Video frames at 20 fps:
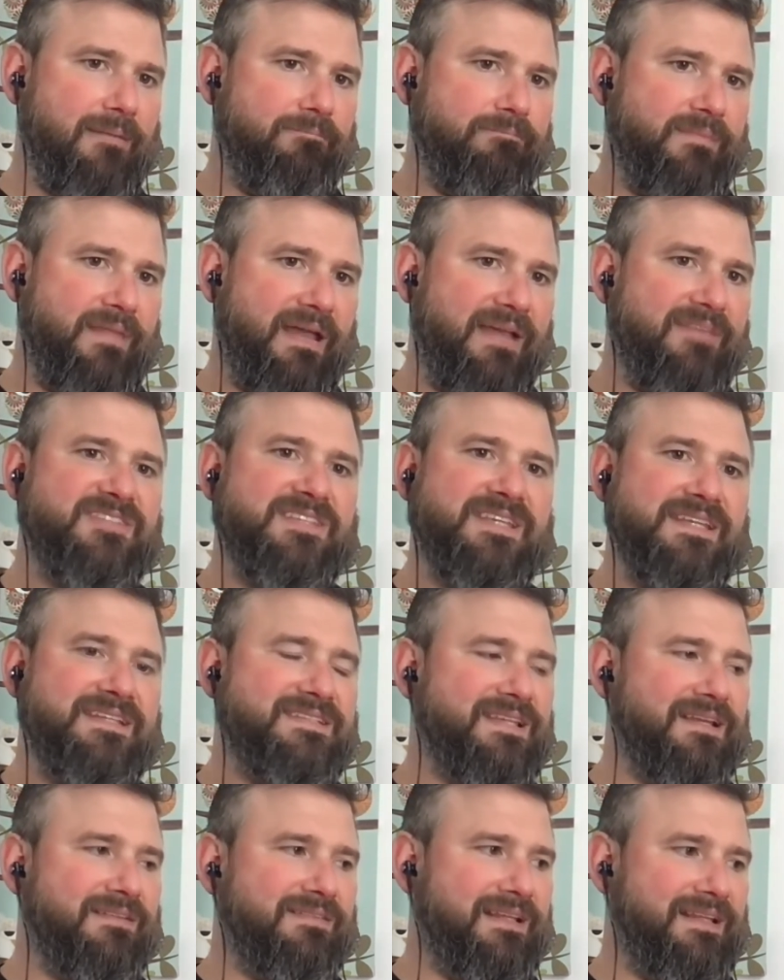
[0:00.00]
I've seen
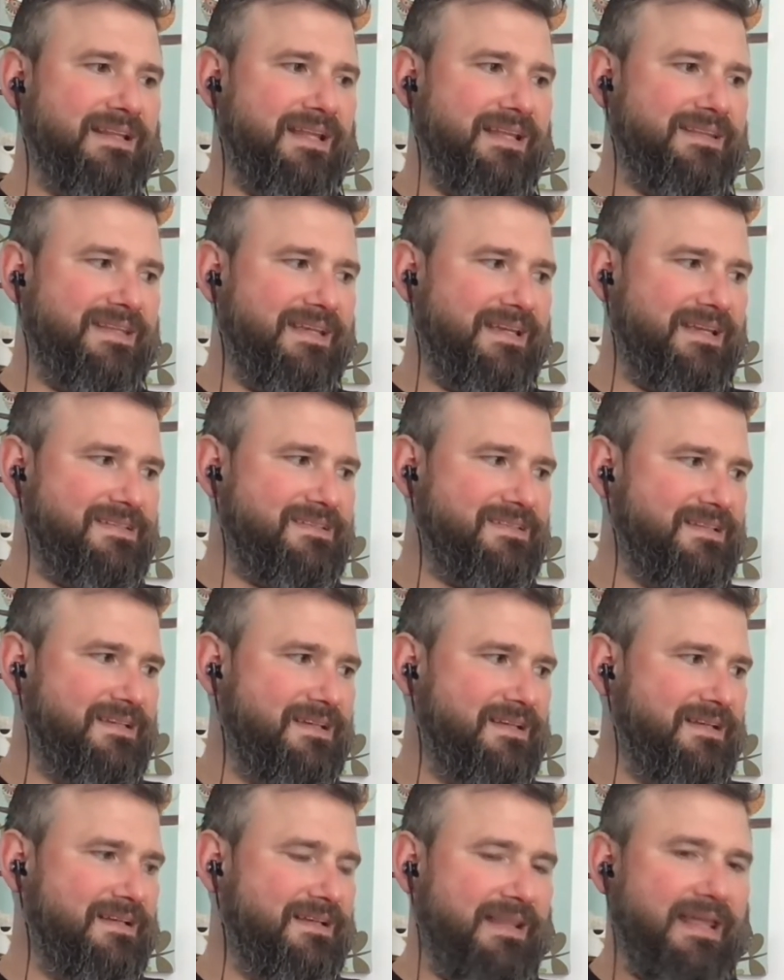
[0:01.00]
something like this.
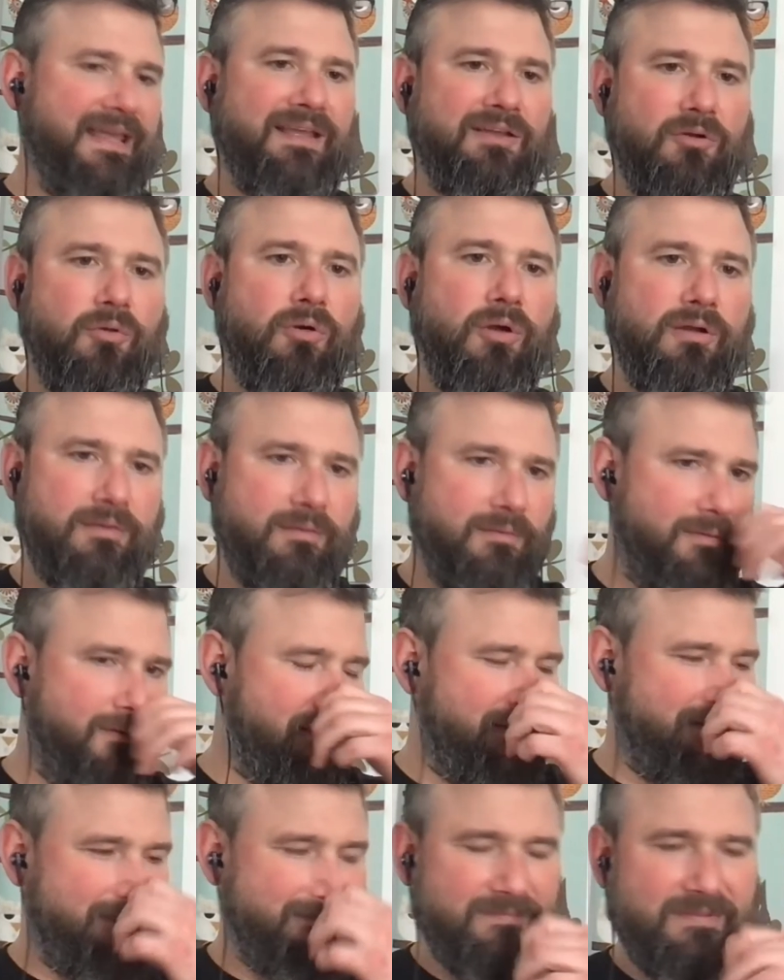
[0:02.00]
Like,
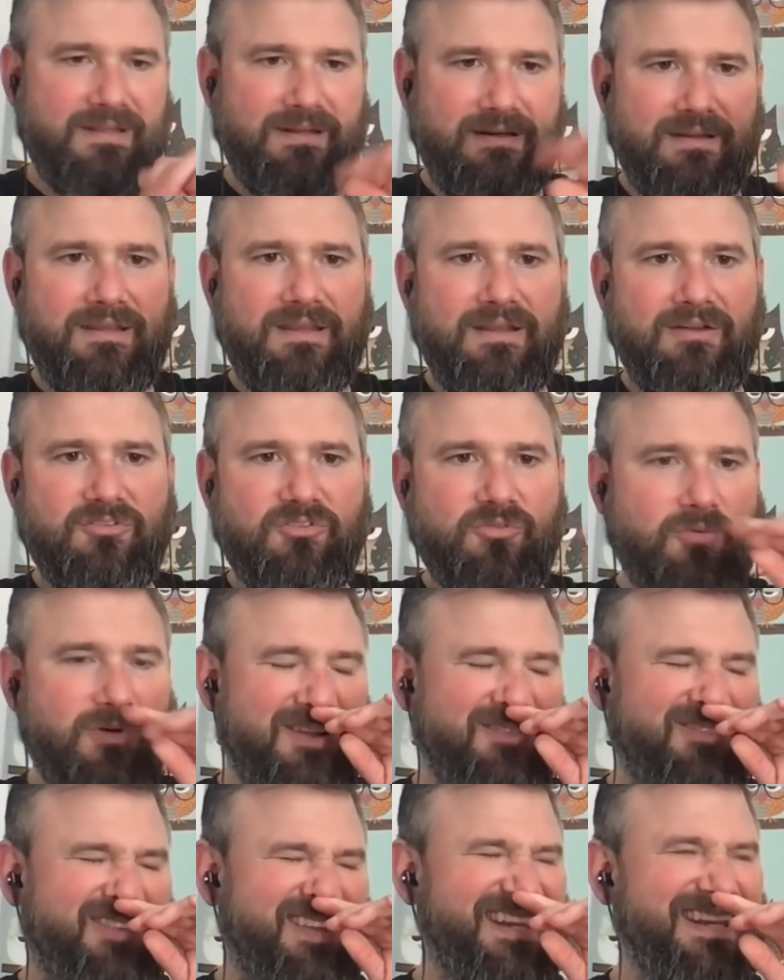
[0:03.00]
here's where
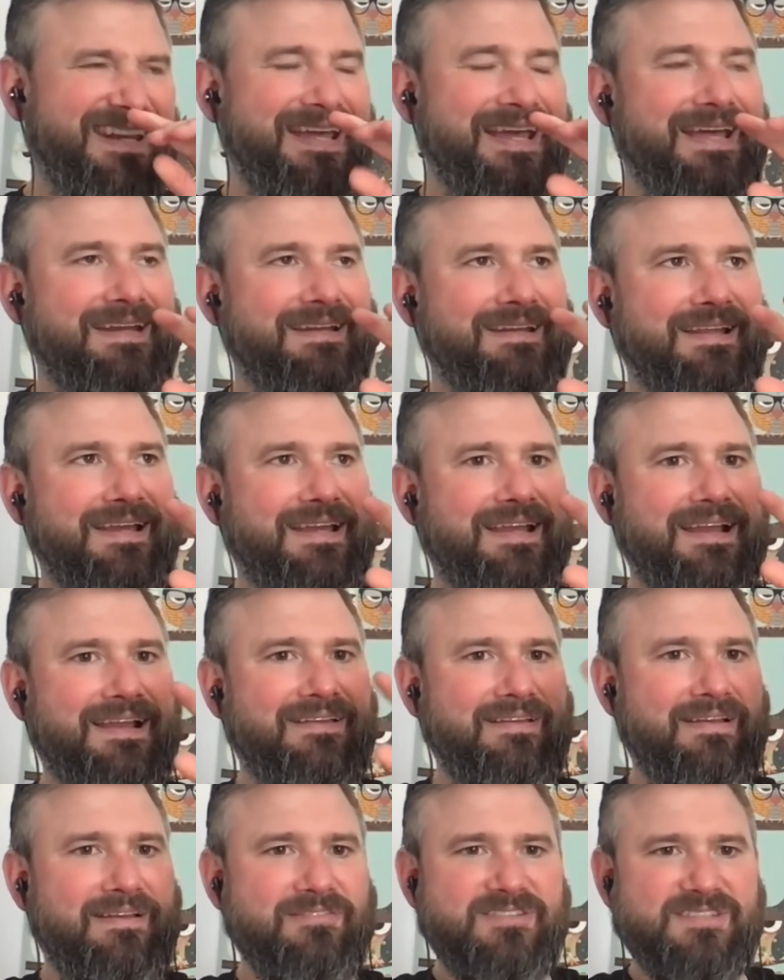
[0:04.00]
I'm getting at. Like,
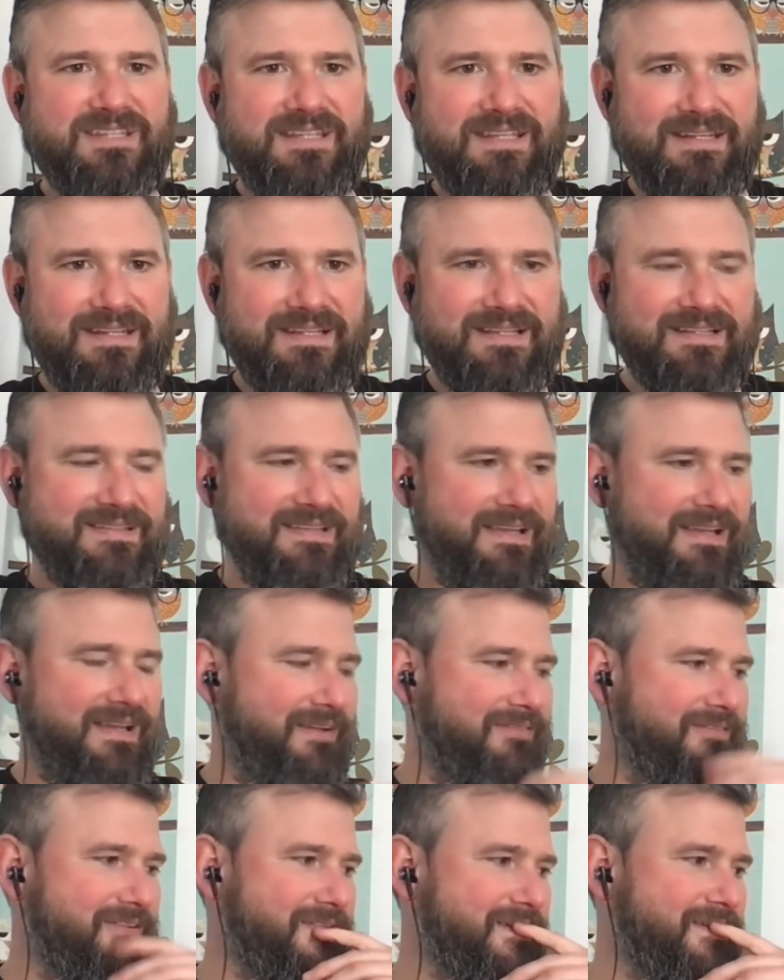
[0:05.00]
I've seen this. Like,
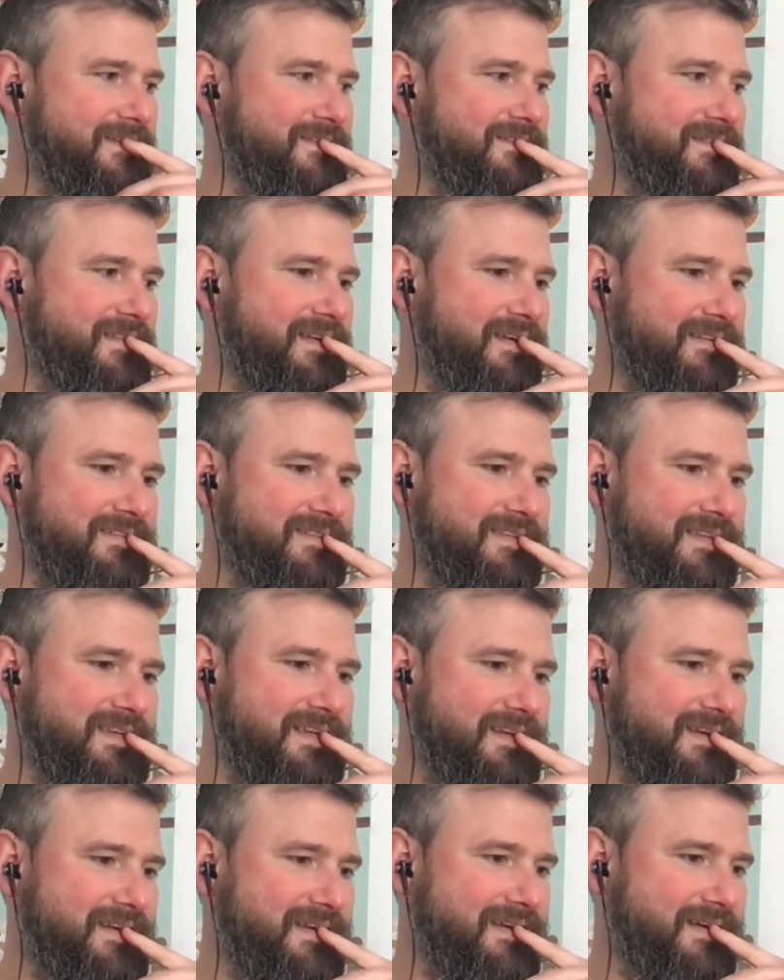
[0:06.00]
I've
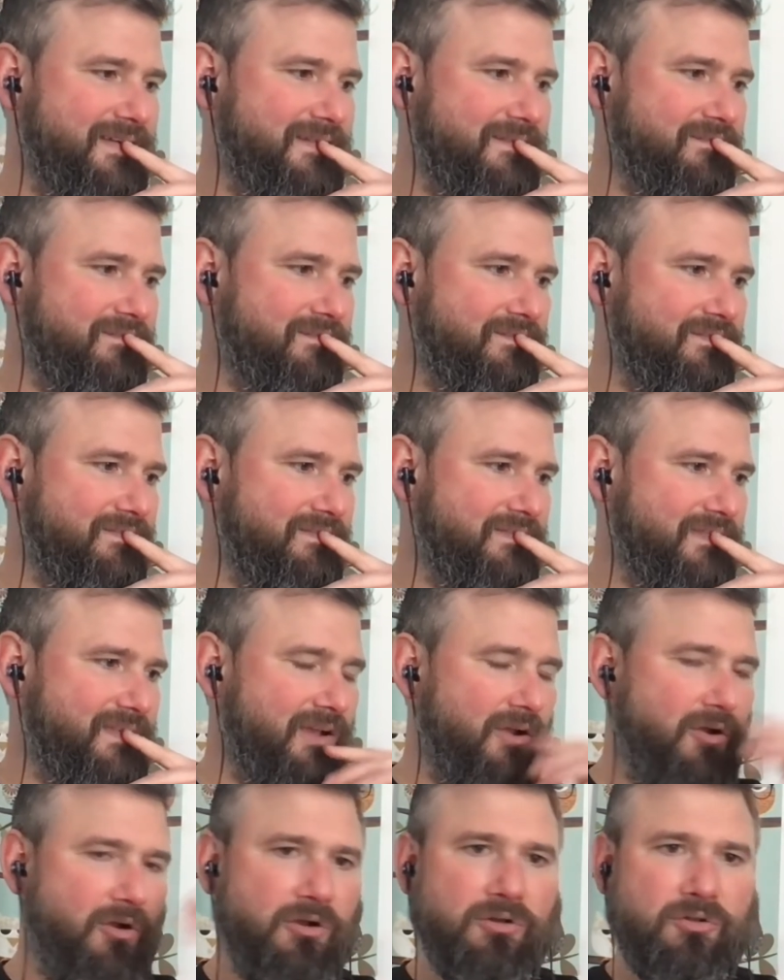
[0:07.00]
seen
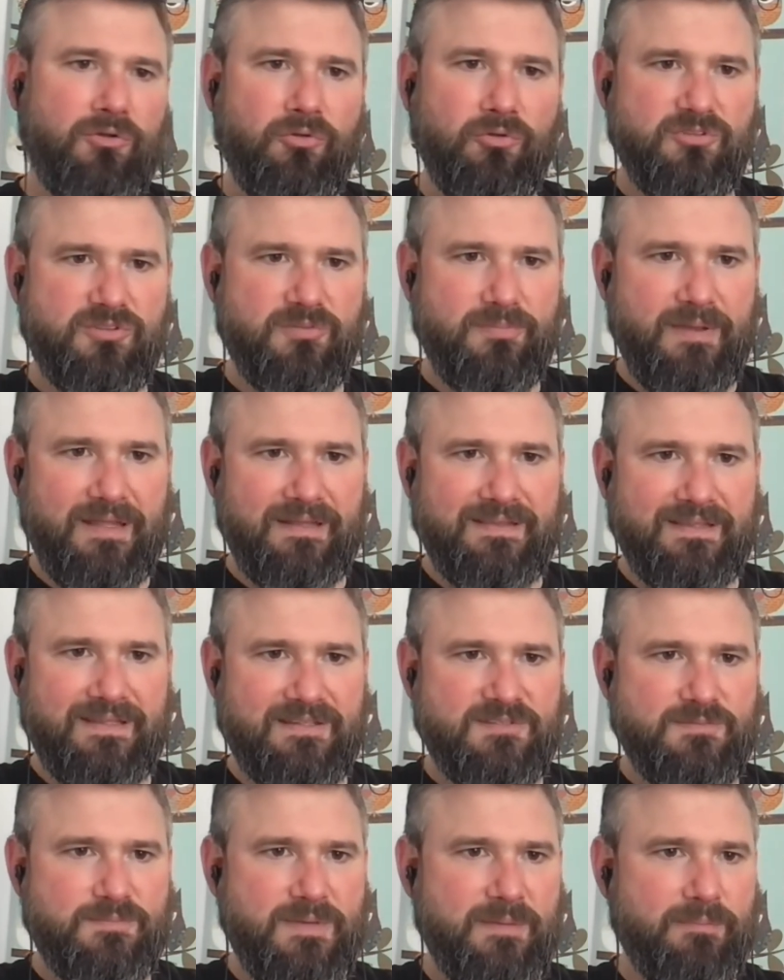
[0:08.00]
like articles about
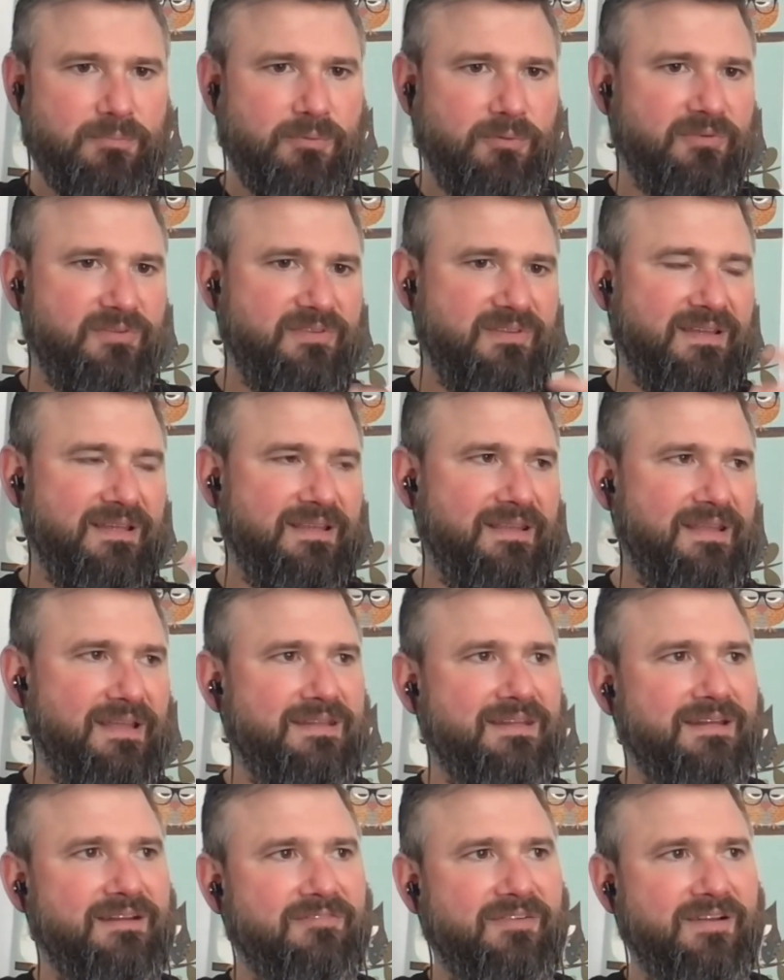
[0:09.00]
this. People saying they
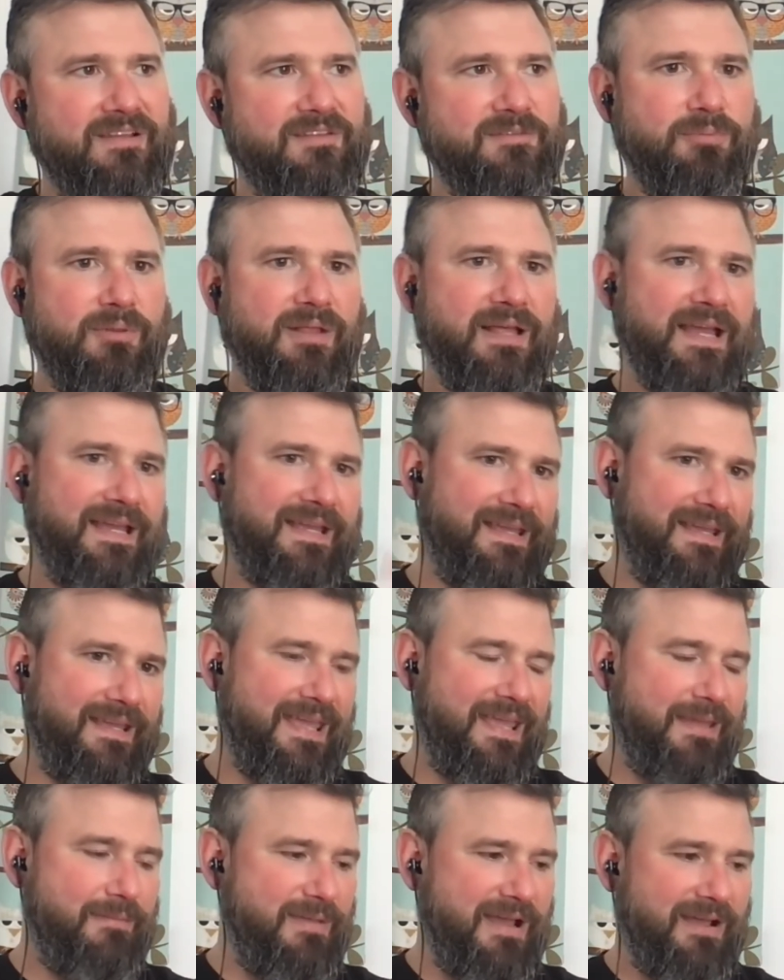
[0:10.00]
identify as Black. It
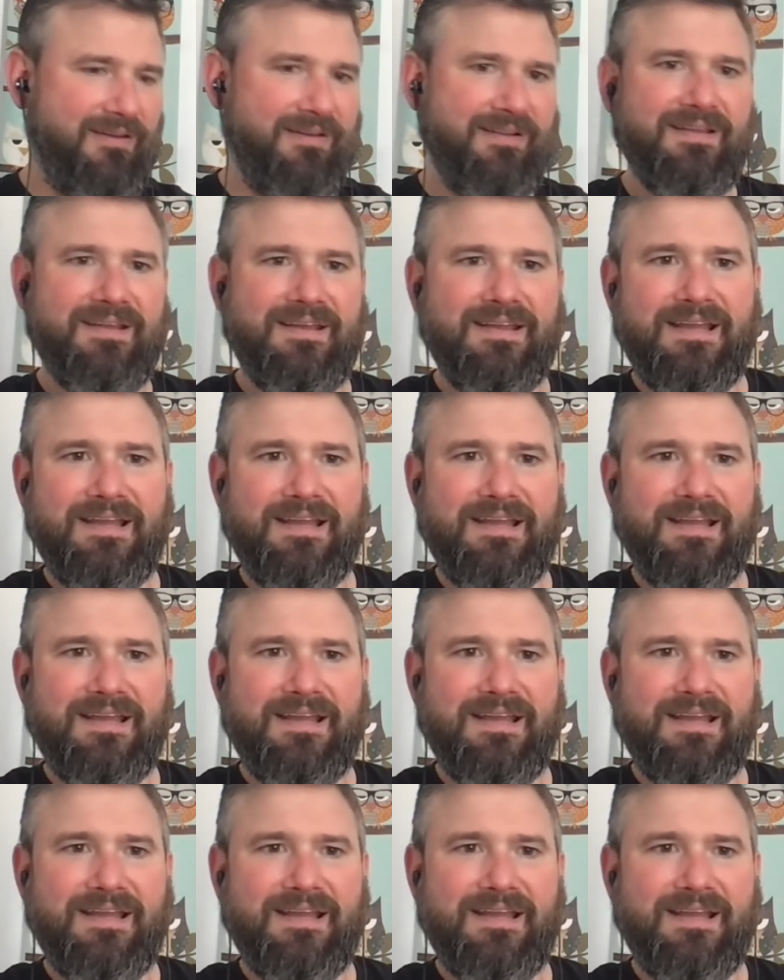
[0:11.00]
came out.